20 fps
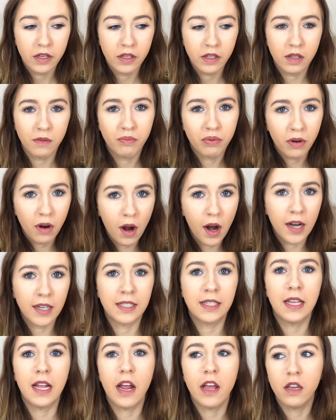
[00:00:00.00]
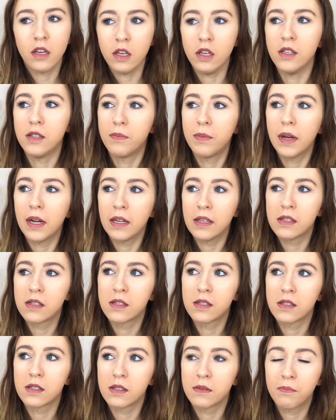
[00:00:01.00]
the product that I used, but
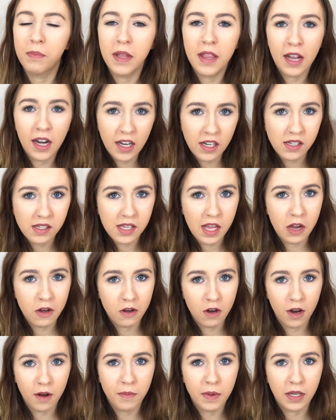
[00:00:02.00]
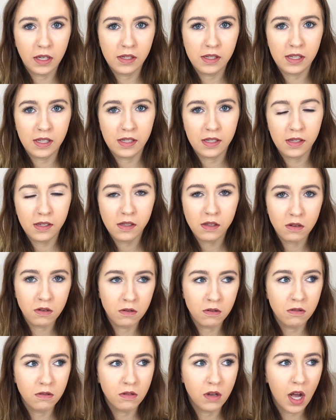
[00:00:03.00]
then I just said no, because this is
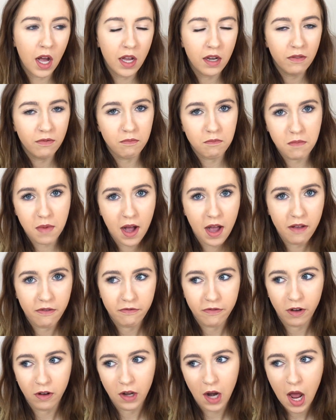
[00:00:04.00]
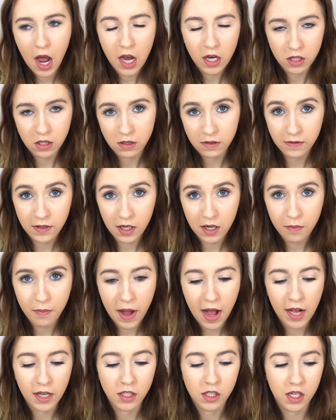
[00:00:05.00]
all kind of my fault. I should have done a
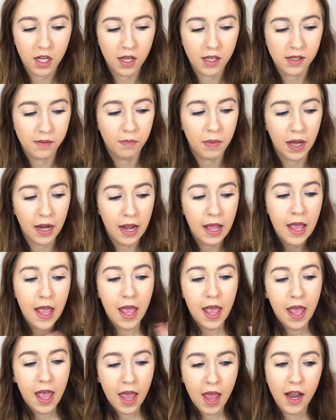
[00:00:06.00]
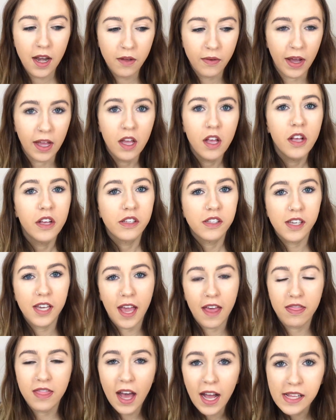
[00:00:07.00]
patch test. But anyway, so
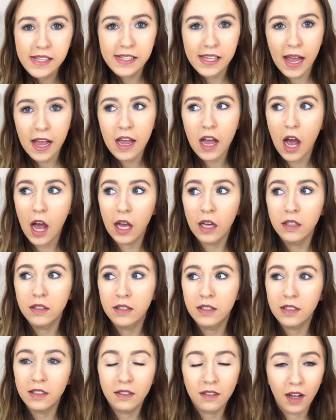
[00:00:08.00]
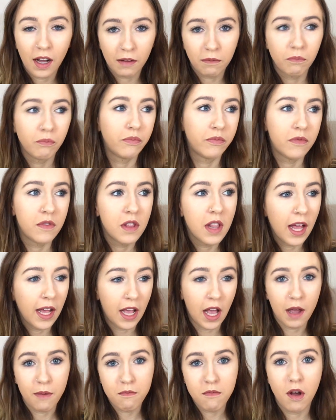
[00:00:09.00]
yeah, that day
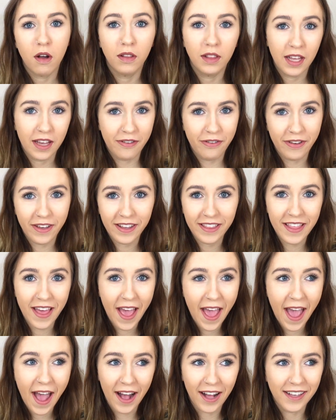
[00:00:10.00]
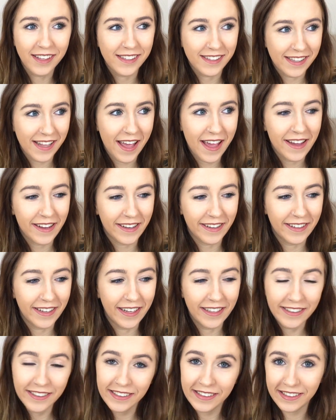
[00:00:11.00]
I'm not leaving the house, like
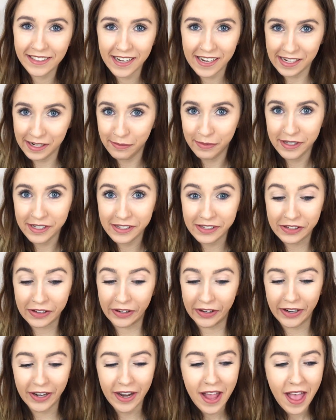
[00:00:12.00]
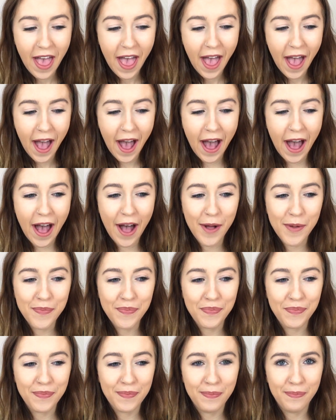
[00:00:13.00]
understandably so.
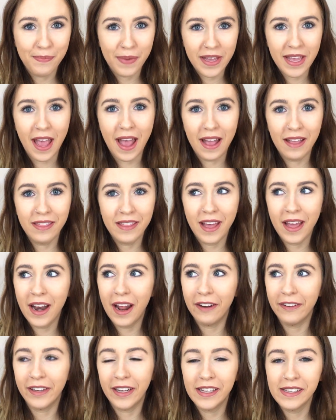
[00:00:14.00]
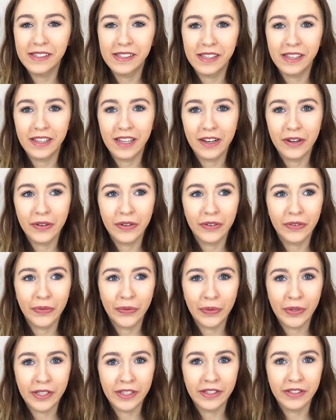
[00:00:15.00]
But yeah, and then I realized there
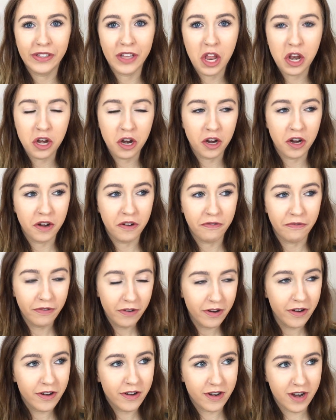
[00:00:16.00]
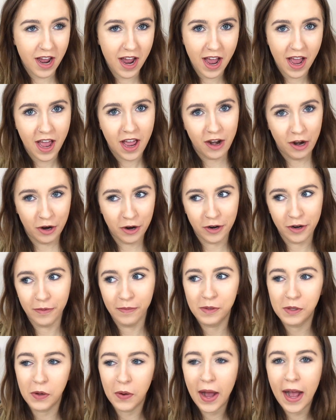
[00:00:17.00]
was no food at
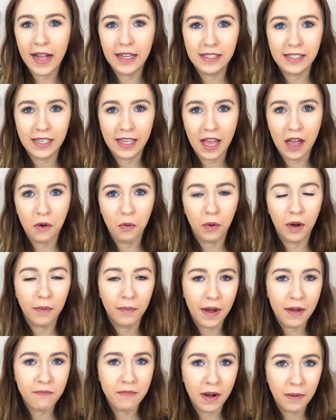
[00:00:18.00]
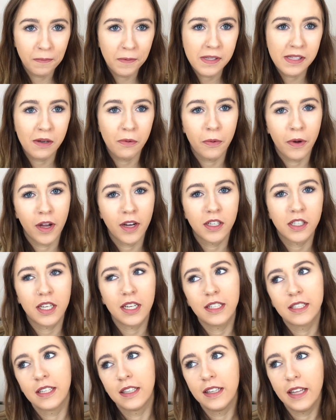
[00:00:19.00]
home, so I had to while my mum was at work, she
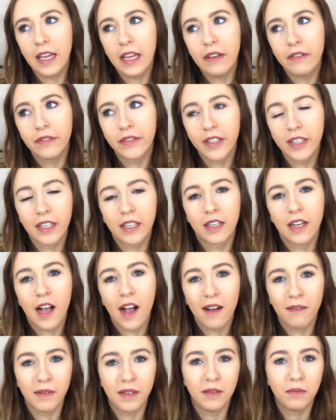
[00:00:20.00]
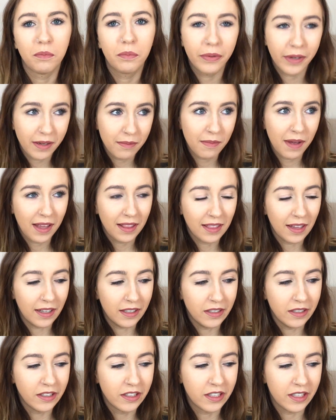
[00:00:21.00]
had to leave and come and bring me
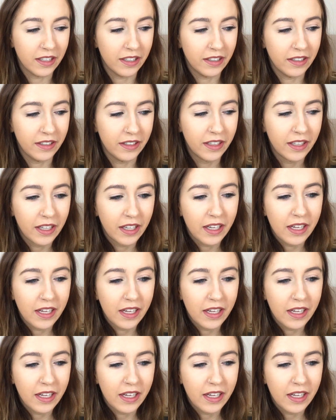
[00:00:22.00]
lunch and